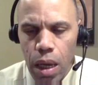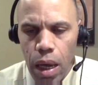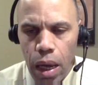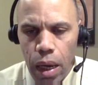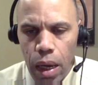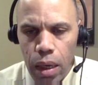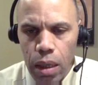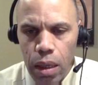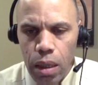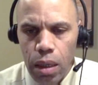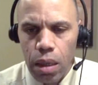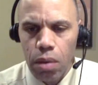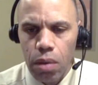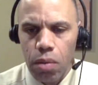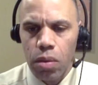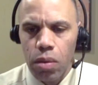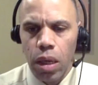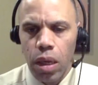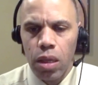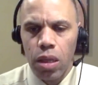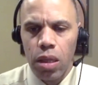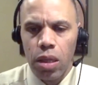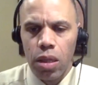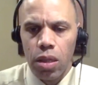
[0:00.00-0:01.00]

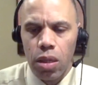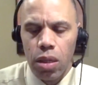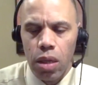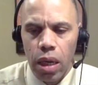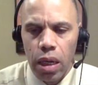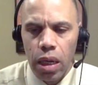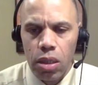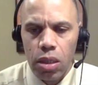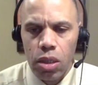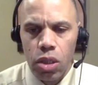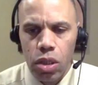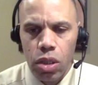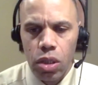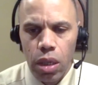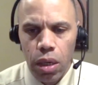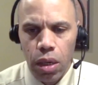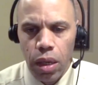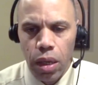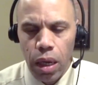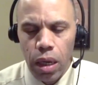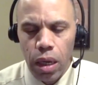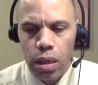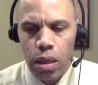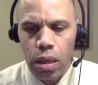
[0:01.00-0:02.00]
Anything you like to share
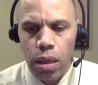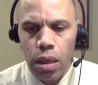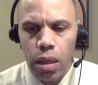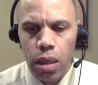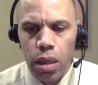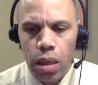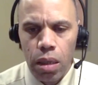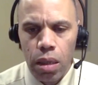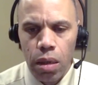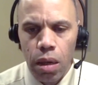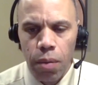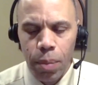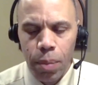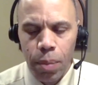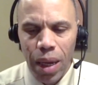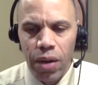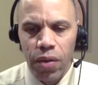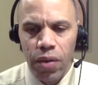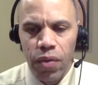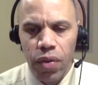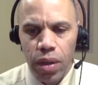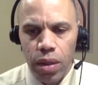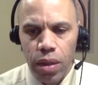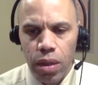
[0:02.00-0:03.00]
that
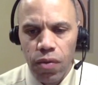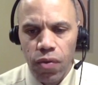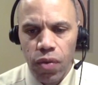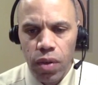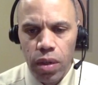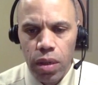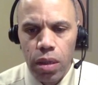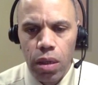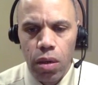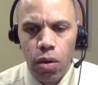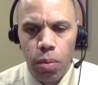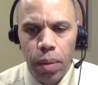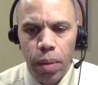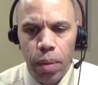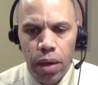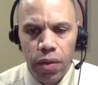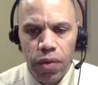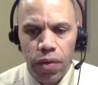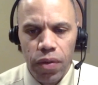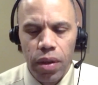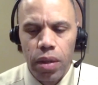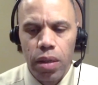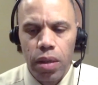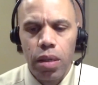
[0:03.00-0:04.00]
benefits, physical
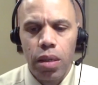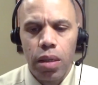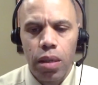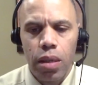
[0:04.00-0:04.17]
benefits?